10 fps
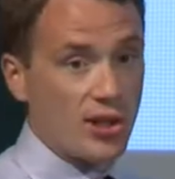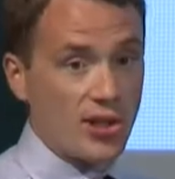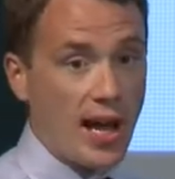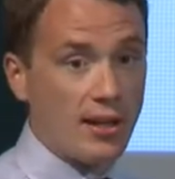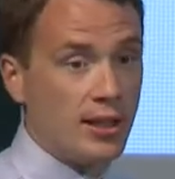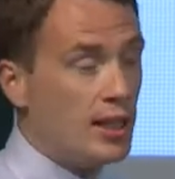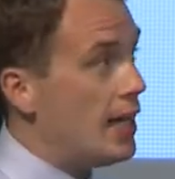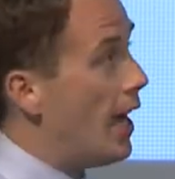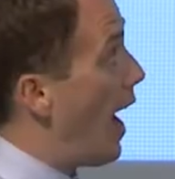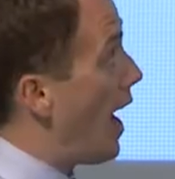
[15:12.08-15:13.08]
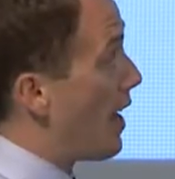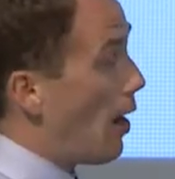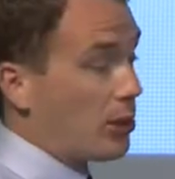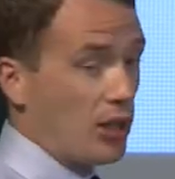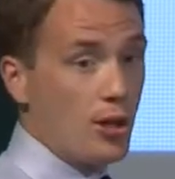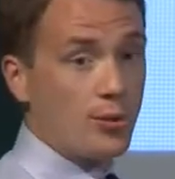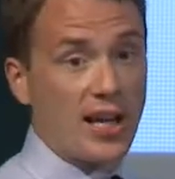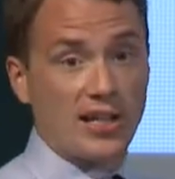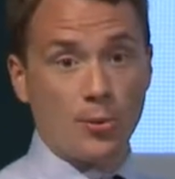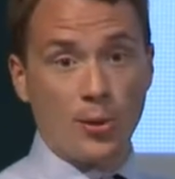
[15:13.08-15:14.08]
to 10. And now with the new
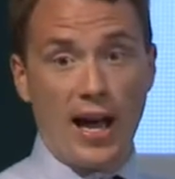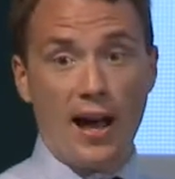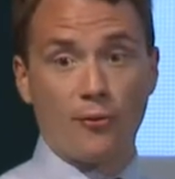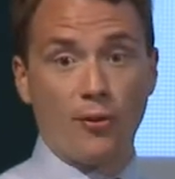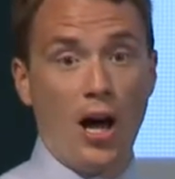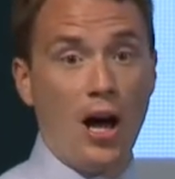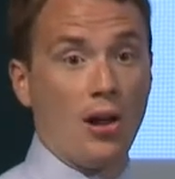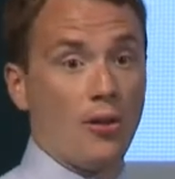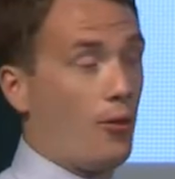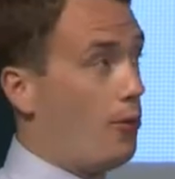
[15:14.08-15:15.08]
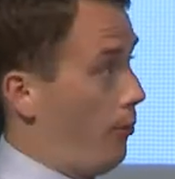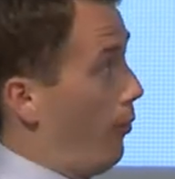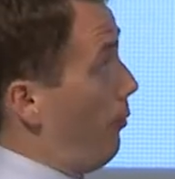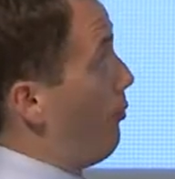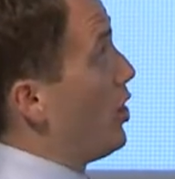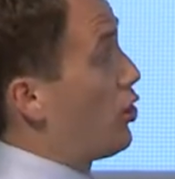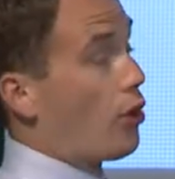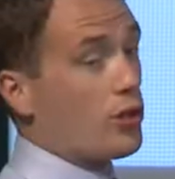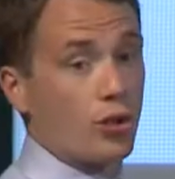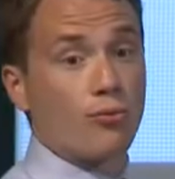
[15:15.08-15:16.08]
data, we have these
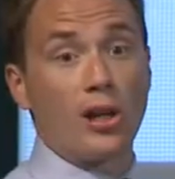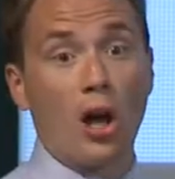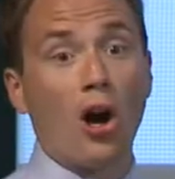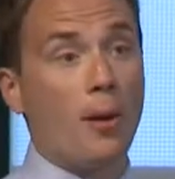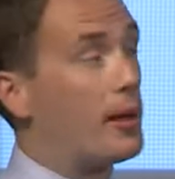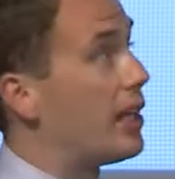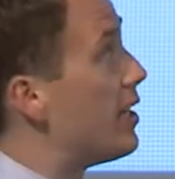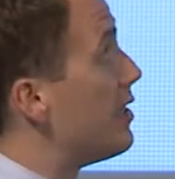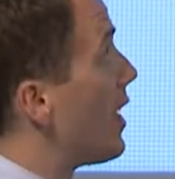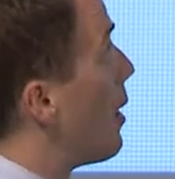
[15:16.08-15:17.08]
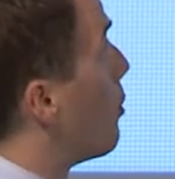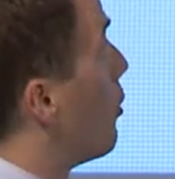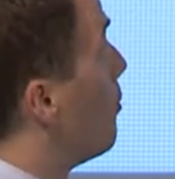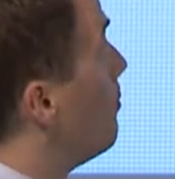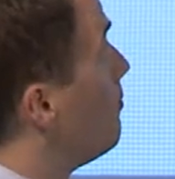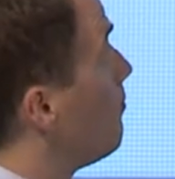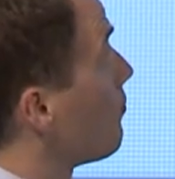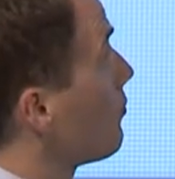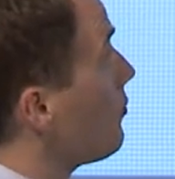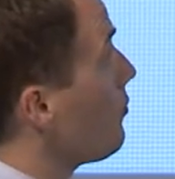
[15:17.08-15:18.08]
structures reliably in depth.
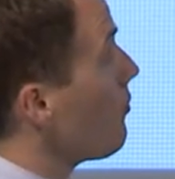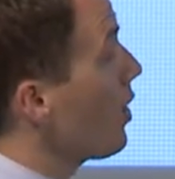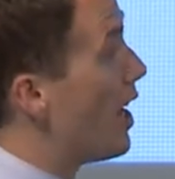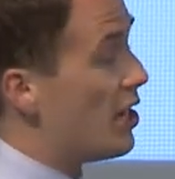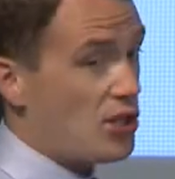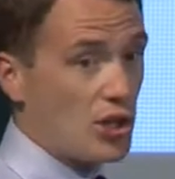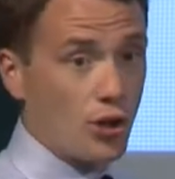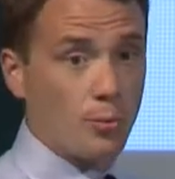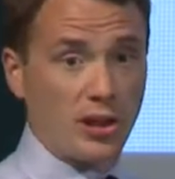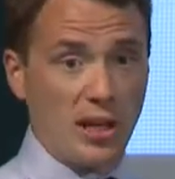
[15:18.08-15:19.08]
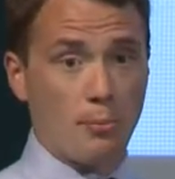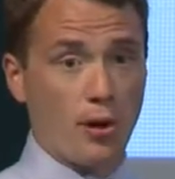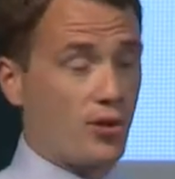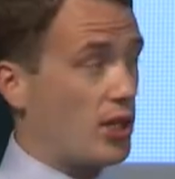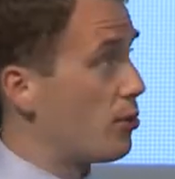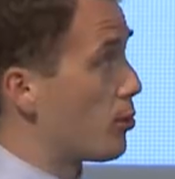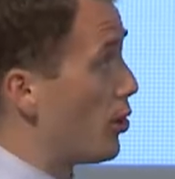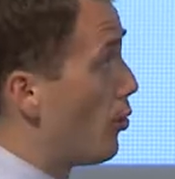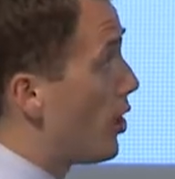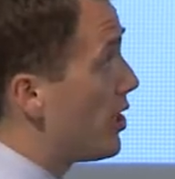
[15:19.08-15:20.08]
In addition, with the improved signal
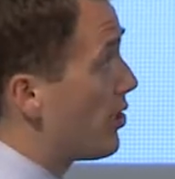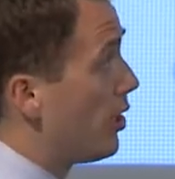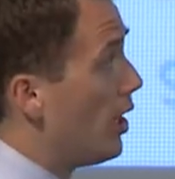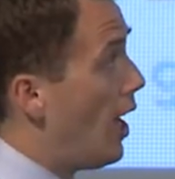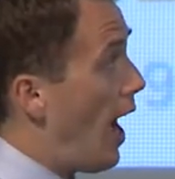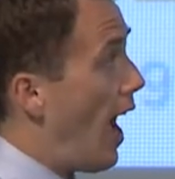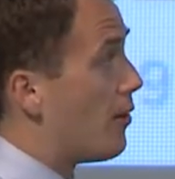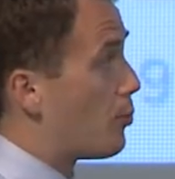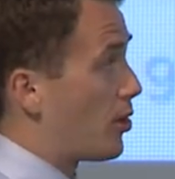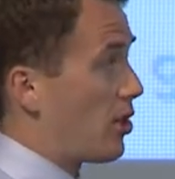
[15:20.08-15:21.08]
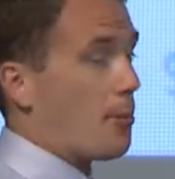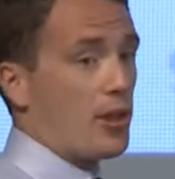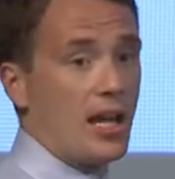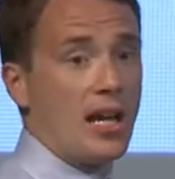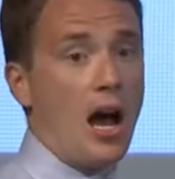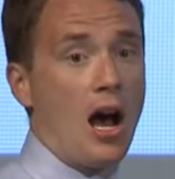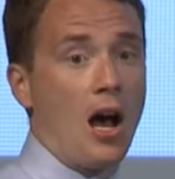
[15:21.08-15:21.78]
to noise and with some of the